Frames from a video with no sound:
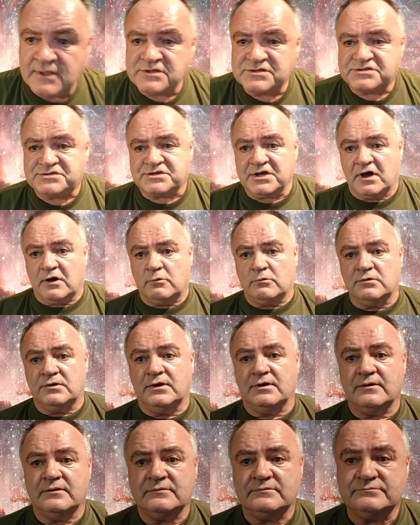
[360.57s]
So,
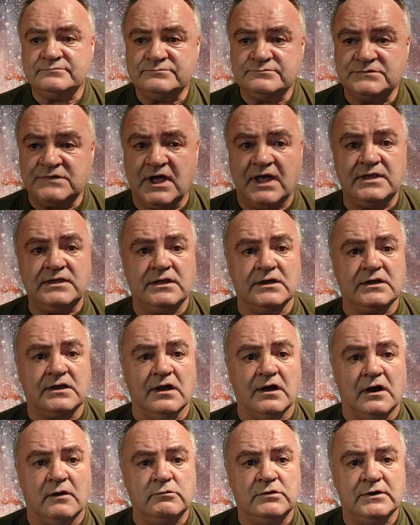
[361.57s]
there you
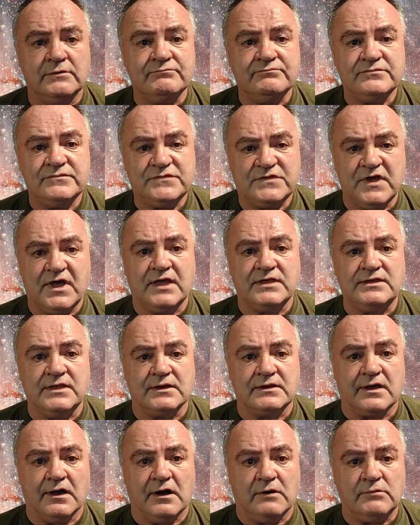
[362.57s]
go. There
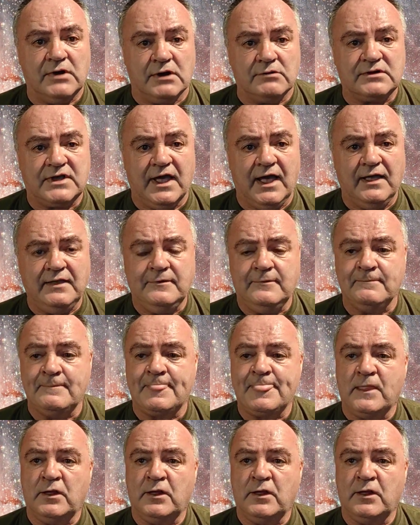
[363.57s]
you go, okay?